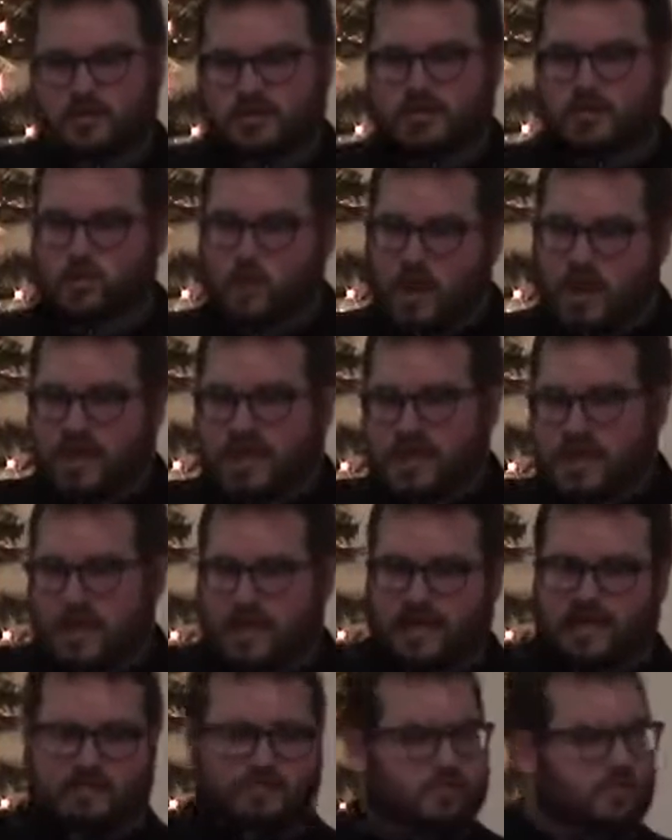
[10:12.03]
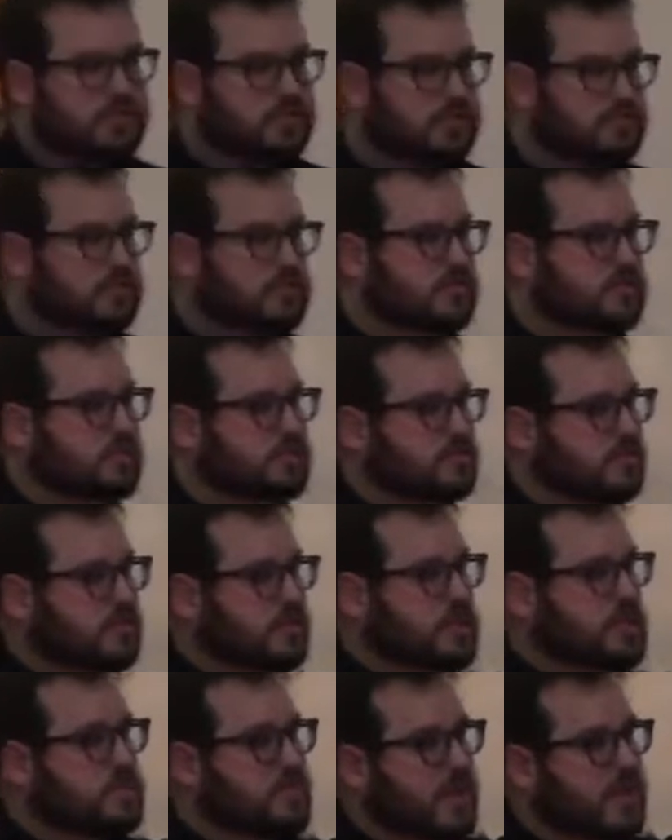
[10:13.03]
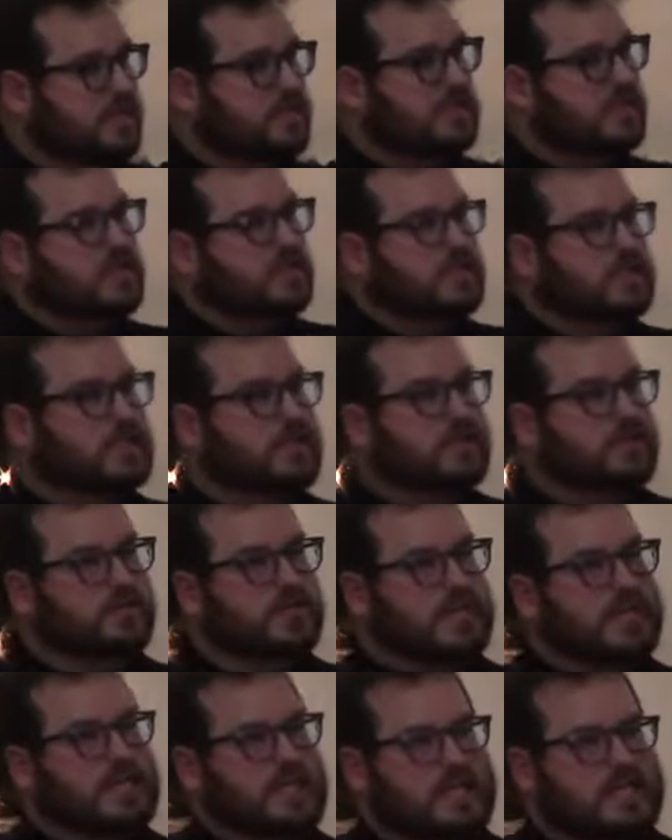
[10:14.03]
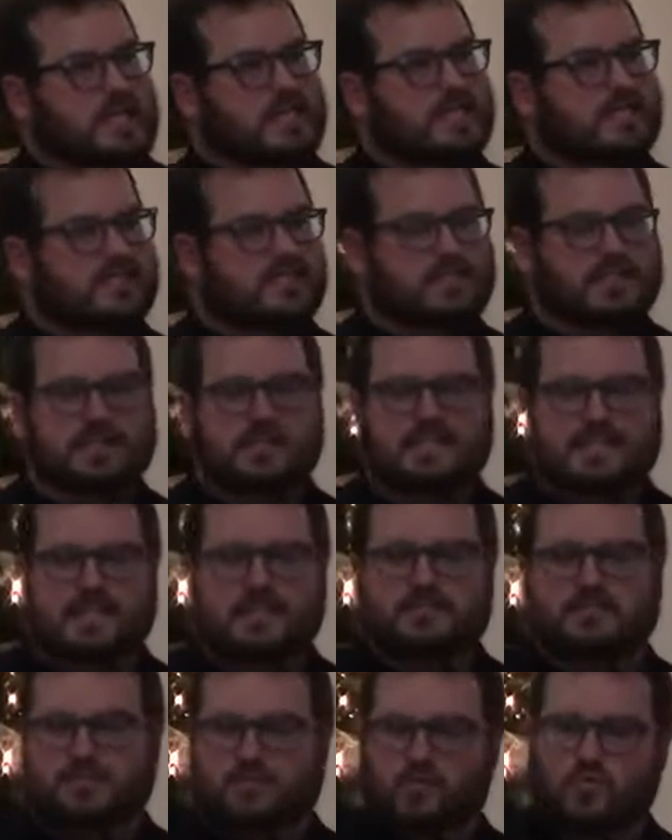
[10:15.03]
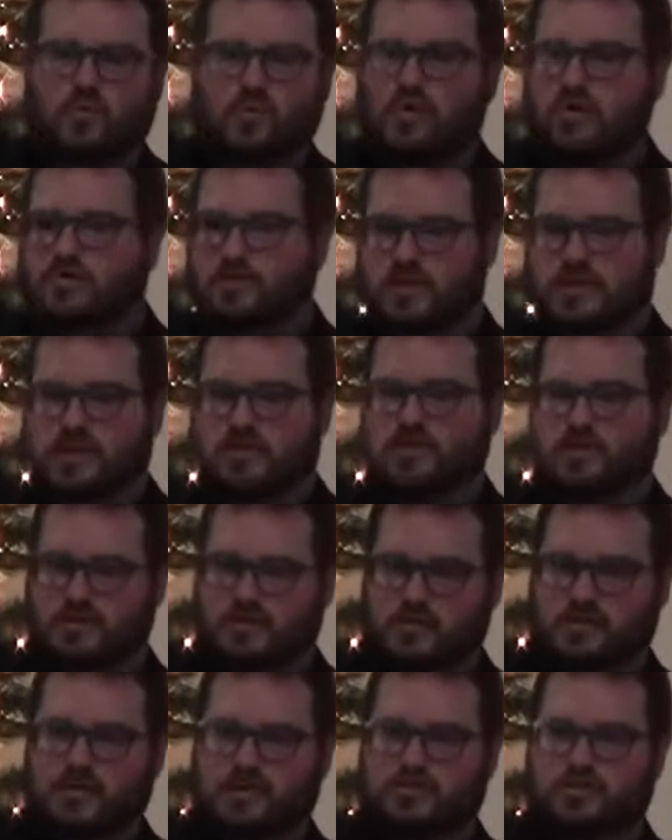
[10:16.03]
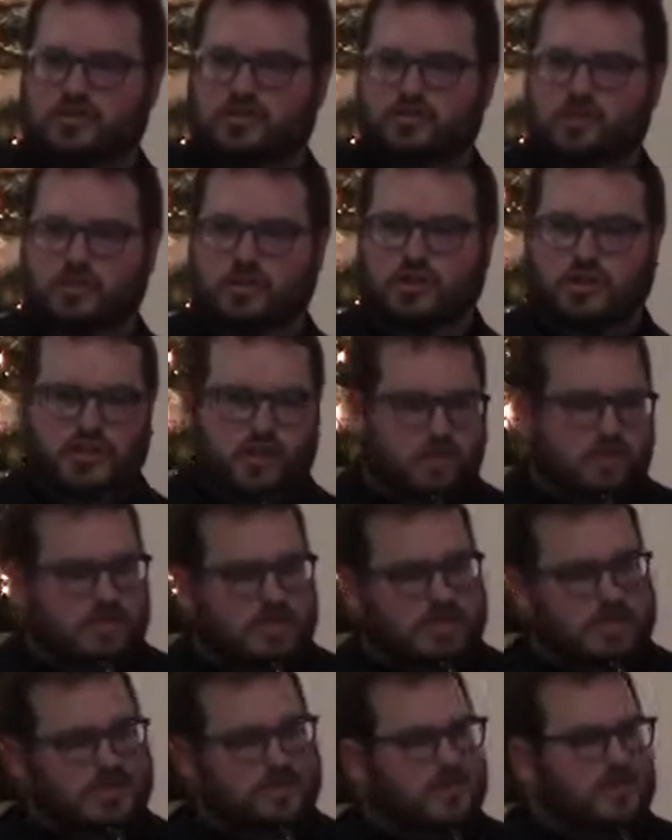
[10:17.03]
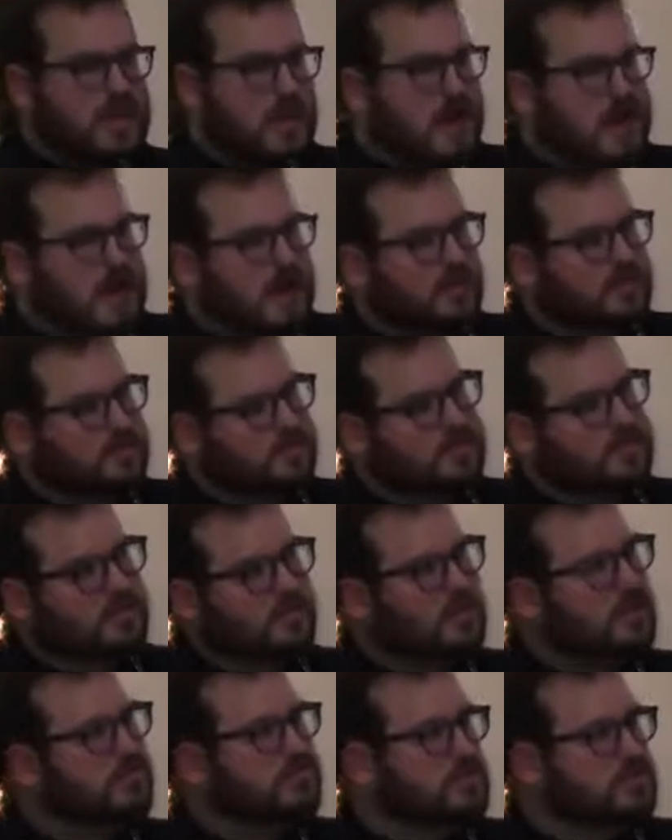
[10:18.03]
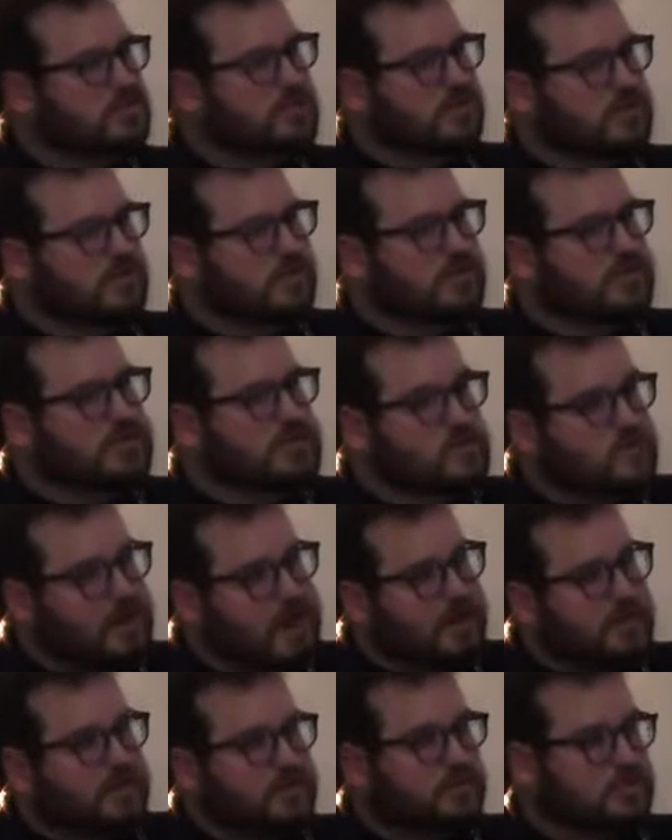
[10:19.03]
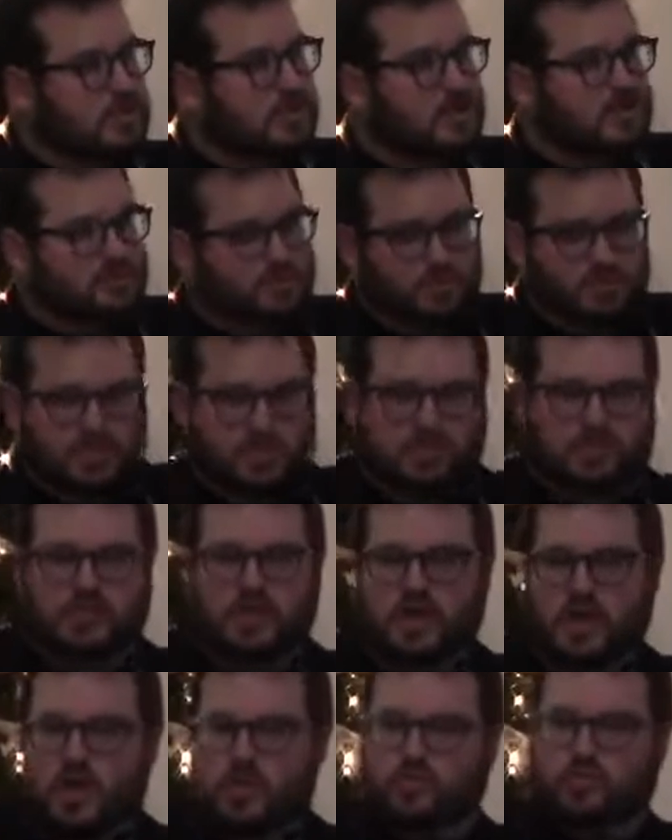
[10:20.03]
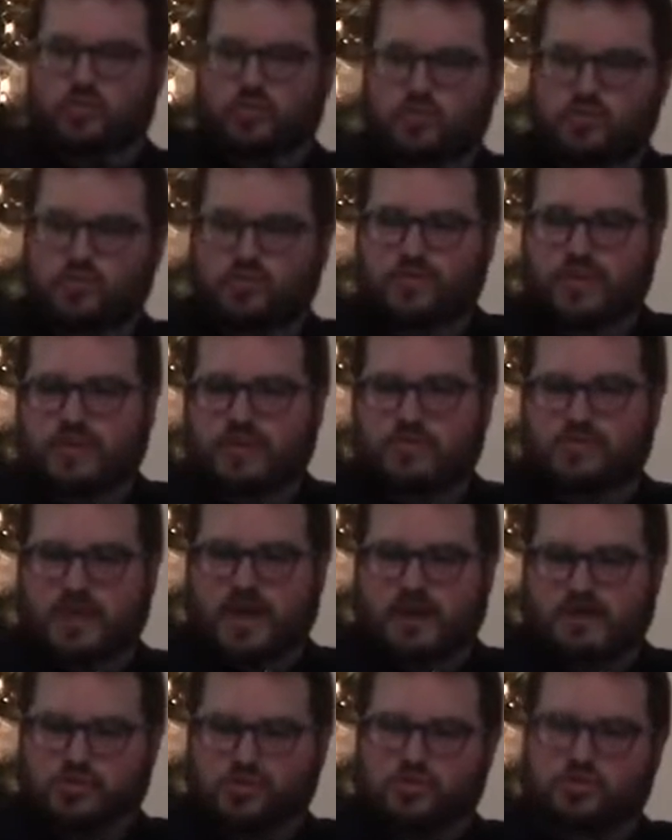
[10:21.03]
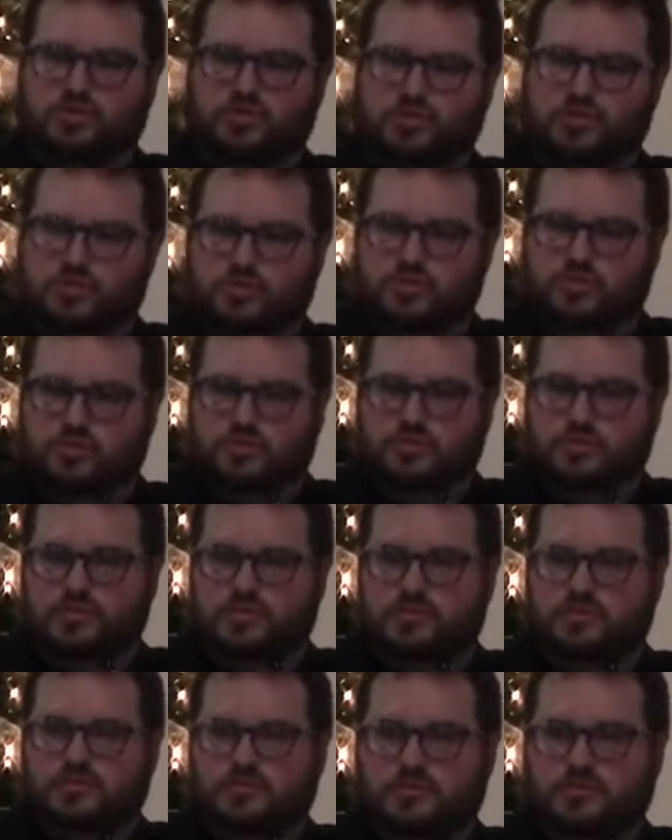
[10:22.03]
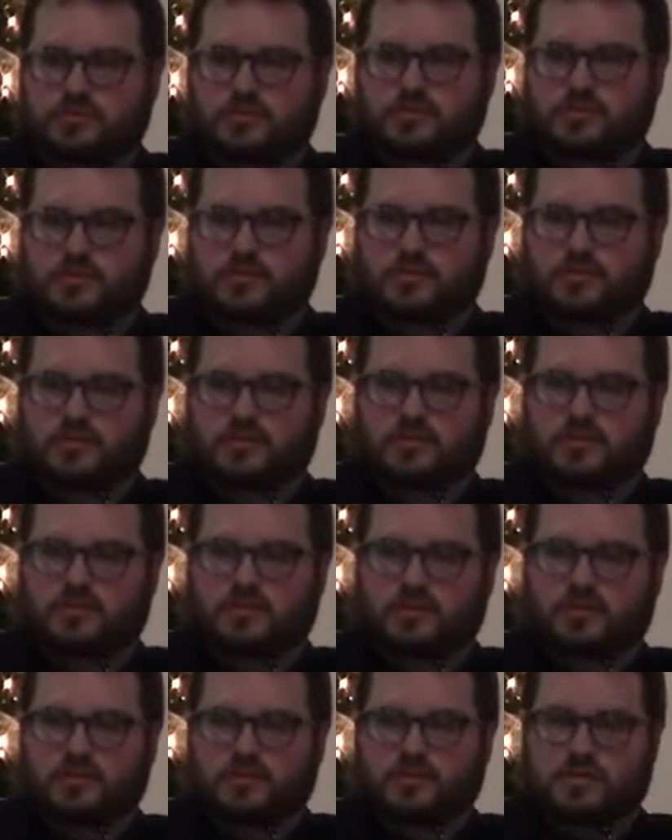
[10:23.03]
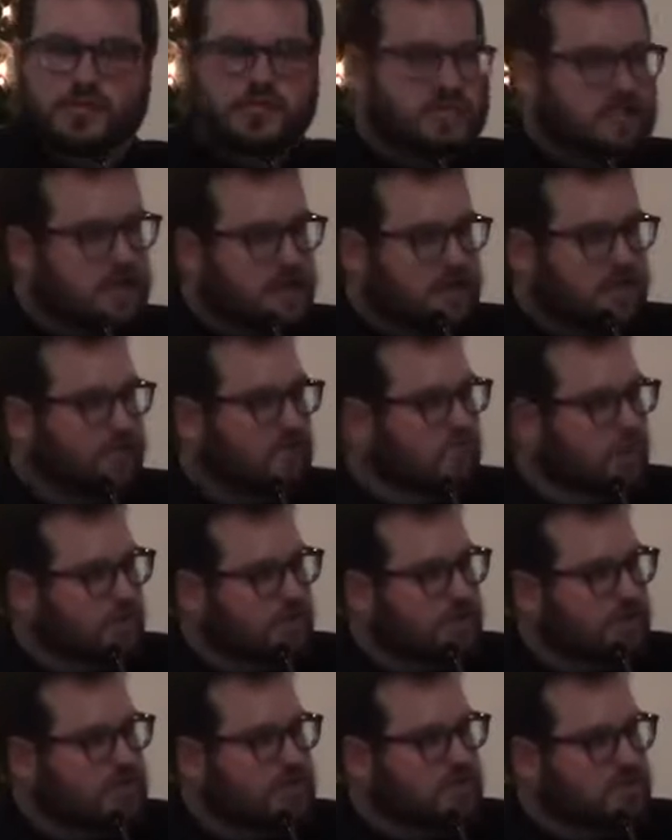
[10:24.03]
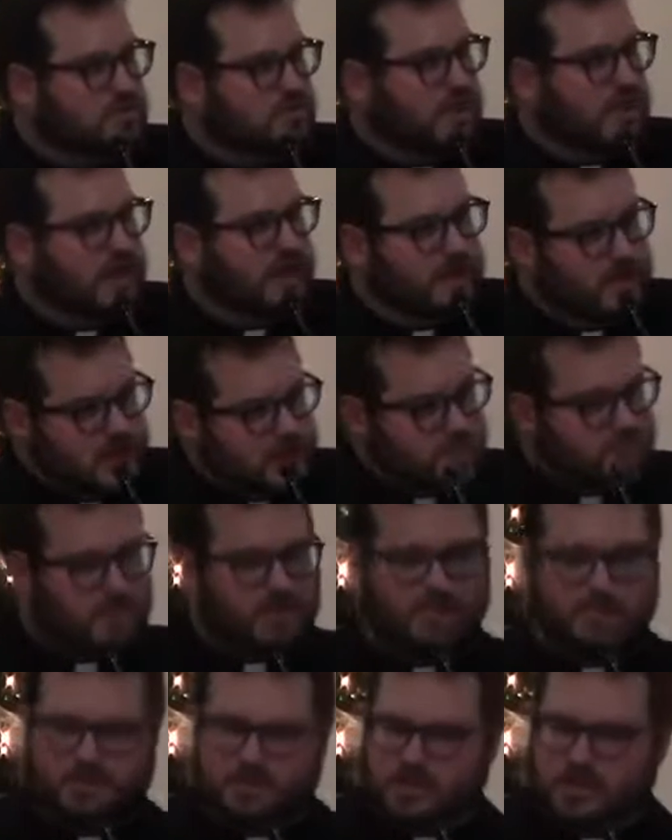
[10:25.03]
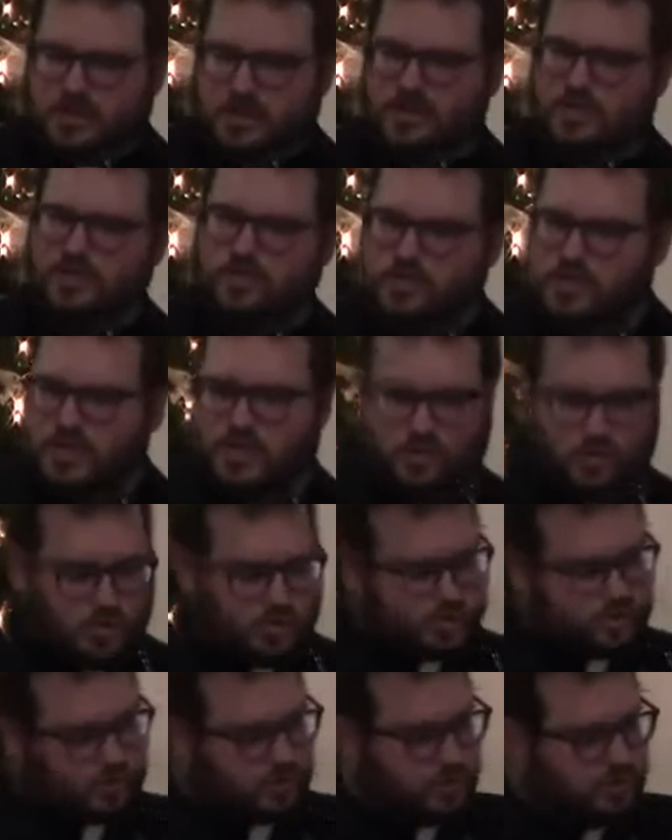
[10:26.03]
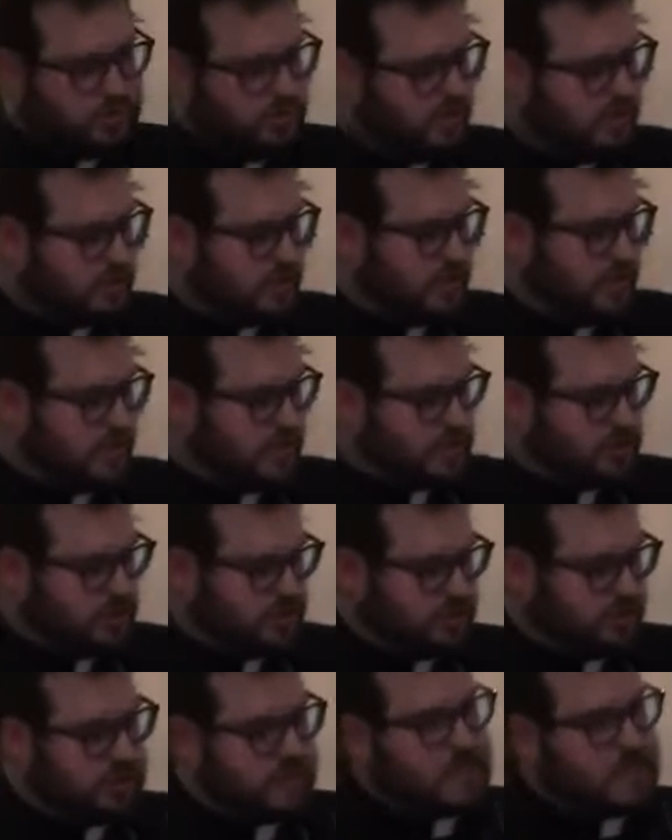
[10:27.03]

The way he answers, he makes it clear that he isn't even worthy to do the lowliest task of the servant in the master's house, which is removing the master's shoes. So he's not even worthy to do that. Plus, there's another really cool scriptural connection.